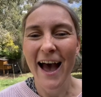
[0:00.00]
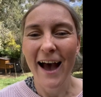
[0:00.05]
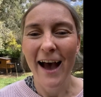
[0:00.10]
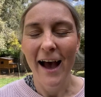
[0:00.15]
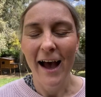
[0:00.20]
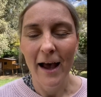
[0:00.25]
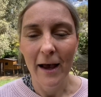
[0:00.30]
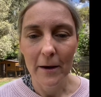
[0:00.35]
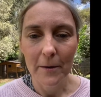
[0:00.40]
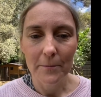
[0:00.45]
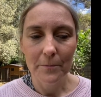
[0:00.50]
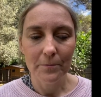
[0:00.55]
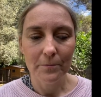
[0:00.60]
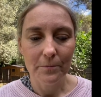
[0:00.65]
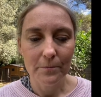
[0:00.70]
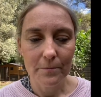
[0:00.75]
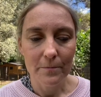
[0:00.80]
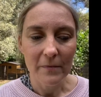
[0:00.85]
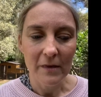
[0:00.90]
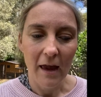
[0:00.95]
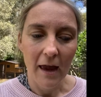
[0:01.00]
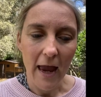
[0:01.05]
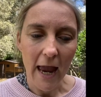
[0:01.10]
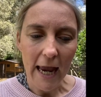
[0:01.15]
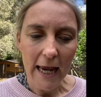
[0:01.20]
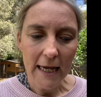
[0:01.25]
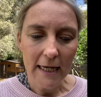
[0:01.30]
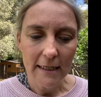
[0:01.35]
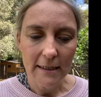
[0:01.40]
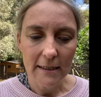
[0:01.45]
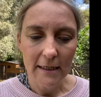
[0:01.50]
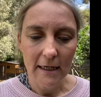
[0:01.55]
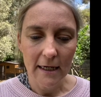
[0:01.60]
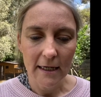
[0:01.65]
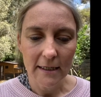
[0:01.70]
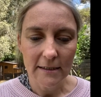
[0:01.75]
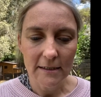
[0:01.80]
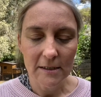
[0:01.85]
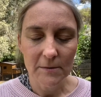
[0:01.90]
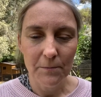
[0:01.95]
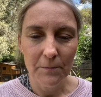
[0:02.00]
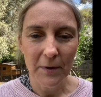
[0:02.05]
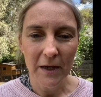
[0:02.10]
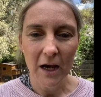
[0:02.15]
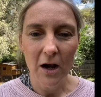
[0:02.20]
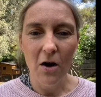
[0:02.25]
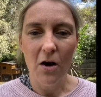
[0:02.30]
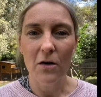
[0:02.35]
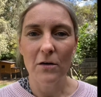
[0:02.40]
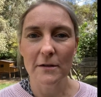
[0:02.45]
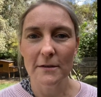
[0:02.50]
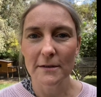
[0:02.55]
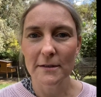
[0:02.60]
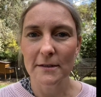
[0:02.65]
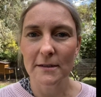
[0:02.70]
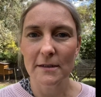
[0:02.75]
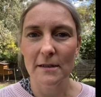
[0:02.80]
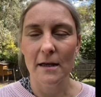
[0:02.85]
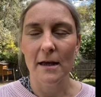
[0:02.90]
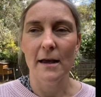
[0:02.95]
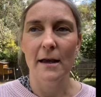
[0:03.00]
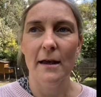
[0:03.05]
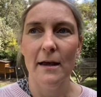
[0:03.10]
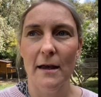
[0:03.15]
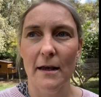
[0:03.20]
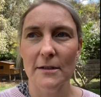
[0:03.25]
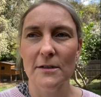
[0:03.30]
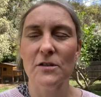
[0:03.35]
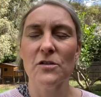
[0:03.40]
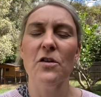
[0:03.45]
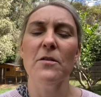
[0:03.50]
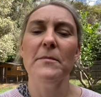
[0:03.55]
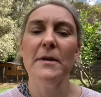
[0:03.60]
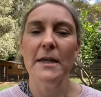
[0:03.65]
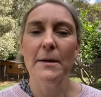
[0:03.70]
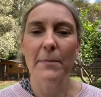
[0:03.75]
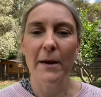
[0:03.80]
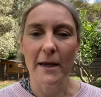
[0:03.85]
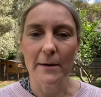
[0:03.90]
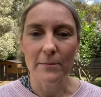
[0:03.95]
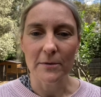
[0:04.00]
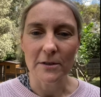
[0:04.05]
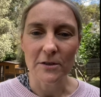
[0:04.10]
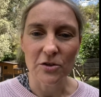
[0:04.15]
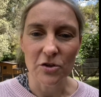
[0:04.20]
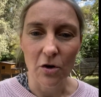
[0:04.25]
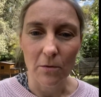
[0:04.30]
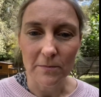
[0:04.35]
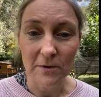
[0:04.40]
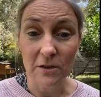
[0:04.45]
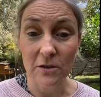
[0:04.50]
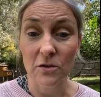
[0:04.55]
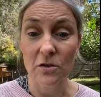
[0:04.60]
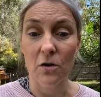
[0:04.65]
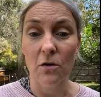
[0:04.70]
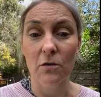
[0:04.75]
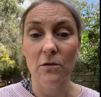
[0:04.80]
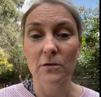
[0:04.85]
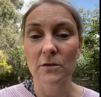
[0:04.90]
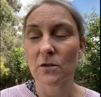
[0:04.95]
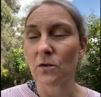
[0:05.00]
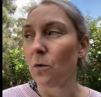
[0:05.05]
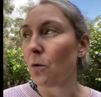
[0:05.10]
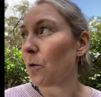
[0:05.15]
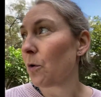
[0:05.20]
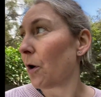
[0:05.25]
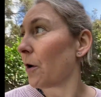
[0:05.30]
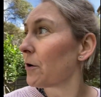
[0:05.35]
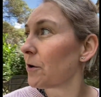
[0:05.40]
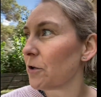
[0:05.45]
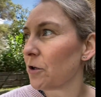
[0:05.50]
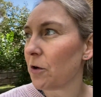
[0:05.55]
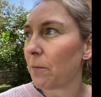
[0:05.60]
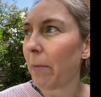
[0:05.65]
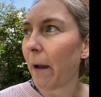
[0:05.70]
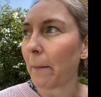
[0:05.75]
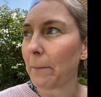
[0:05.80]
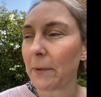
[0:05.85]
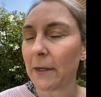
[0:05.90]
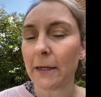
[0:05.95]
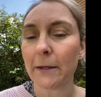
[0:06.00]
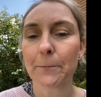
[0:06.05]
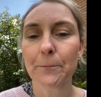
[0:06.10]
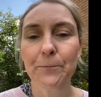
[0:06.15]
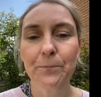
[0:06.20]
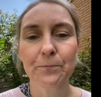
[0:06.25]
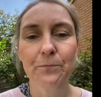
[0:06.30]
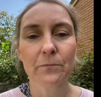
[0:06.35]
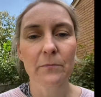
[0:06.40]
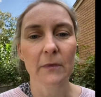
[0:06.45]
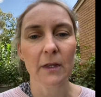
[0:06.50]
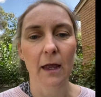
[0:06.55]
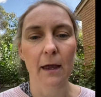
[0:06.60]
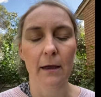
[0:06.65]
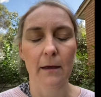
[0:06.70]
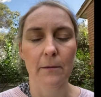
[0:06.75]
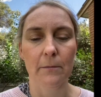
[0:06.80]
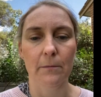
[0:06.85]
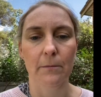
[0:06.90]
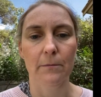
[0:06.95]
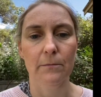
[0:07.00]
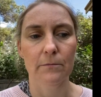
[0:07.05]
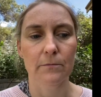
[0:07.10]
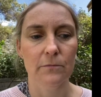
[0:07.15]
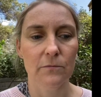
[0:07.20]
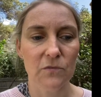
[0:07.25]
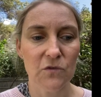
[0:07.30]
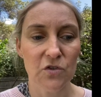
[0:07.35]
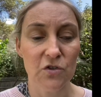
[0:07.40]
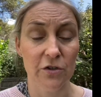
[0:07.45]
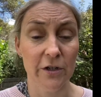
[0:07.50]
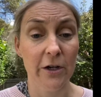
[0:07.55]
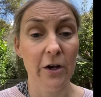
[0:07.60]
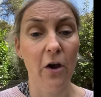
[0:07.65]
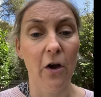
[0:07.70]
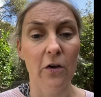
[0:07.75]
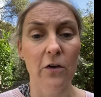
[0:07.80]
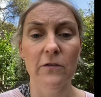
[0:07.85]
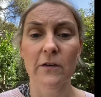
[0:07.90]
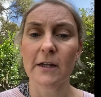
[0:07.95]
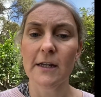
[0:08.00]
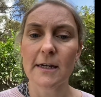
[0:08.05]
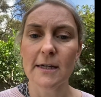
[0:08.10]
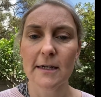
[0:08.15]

and it's because so many people adopted dogs or got a new puppy during COVID